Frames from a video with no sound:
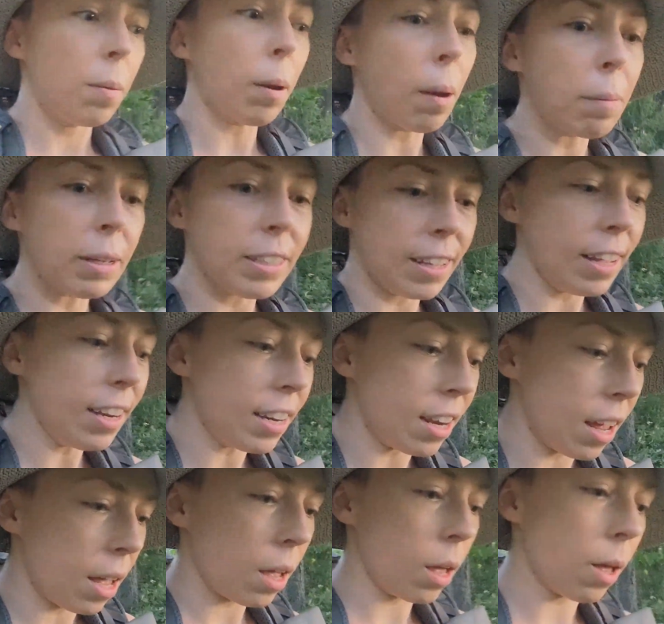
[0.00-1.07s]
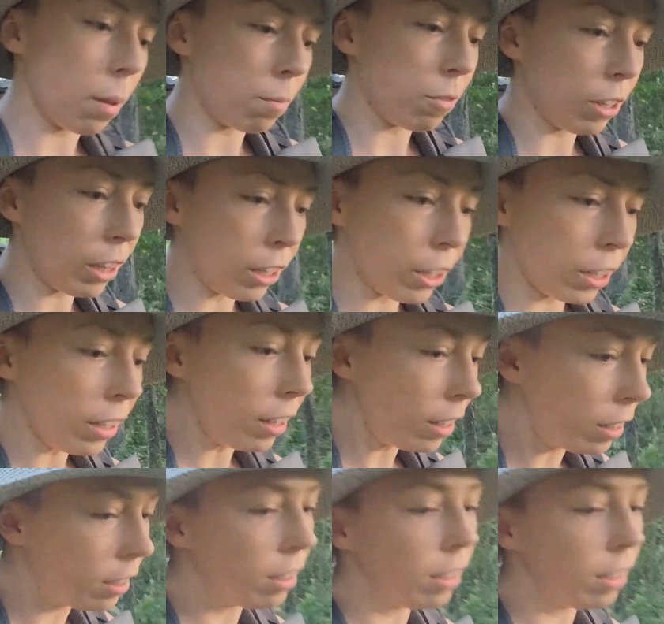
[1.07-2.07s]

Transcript: But I'm excited. I'm feeling good.